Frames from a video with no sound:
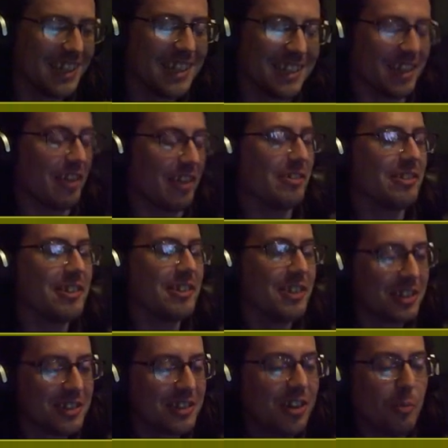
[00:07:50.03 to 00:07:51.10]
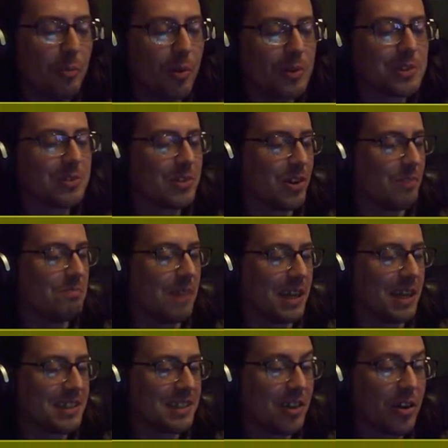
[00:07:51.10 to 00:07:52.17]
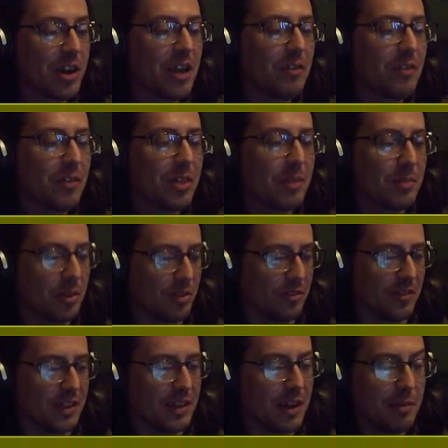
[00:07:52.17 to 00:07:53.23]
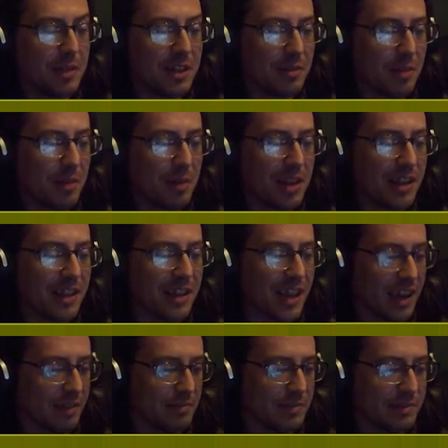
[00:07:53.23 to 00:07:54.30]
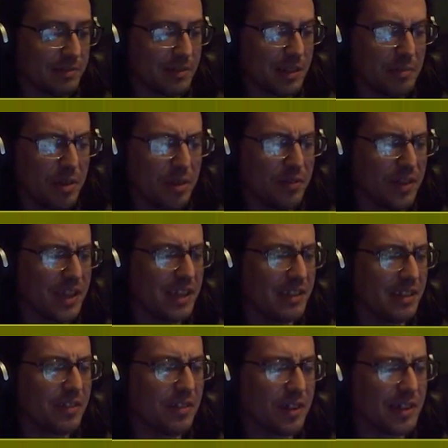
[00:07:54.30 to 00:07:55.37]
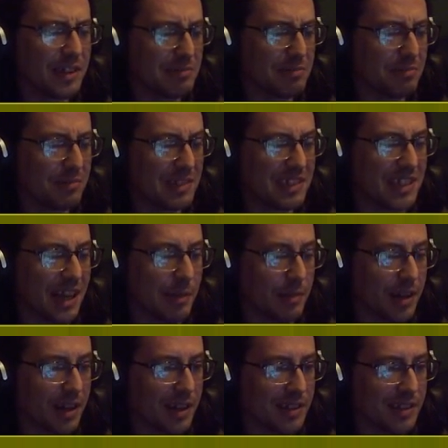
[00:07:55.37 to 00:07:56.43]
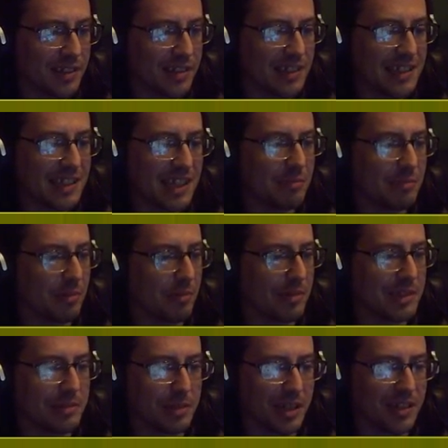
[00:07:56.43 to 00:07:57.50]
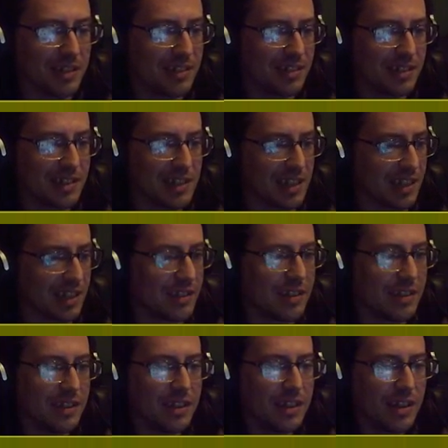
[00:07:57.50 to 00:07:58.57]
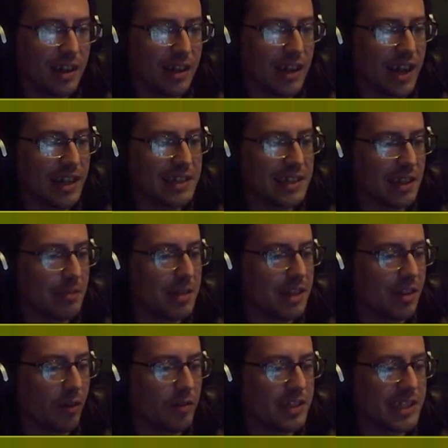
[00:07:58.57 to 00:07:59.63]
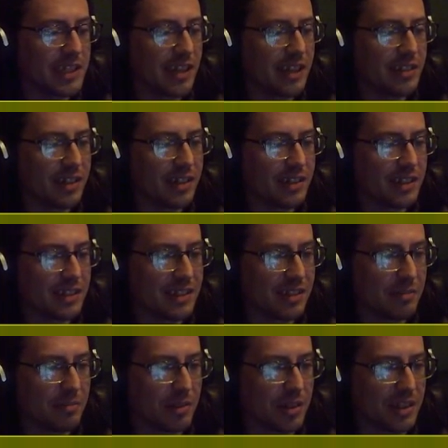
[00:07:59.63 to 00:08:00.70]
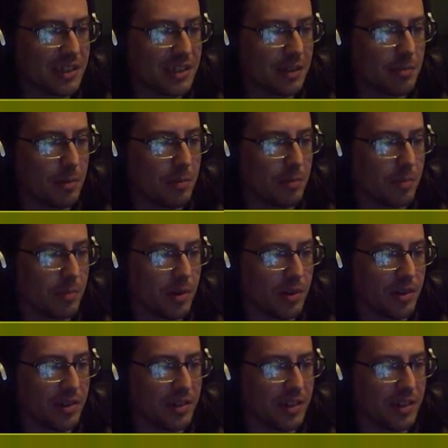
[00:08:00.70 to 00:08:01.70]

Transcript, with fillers: No. Not Mortal Kombat, not even the movie. I mean, I might play the games. The movie, the first one wasn't that bad. The second one was a bit shit. Okay, so I mean, obviously I trade the two one into the one one and